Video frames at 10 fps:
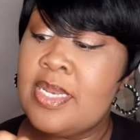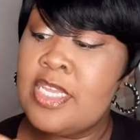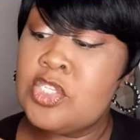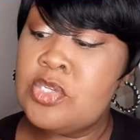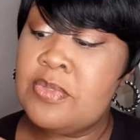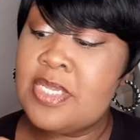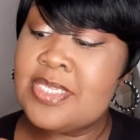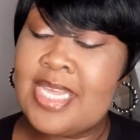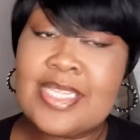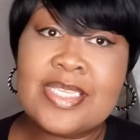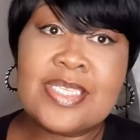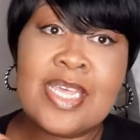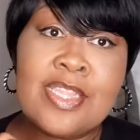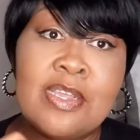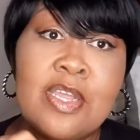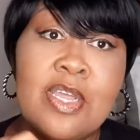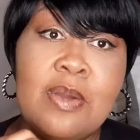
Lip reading: And each of these, like they said, they're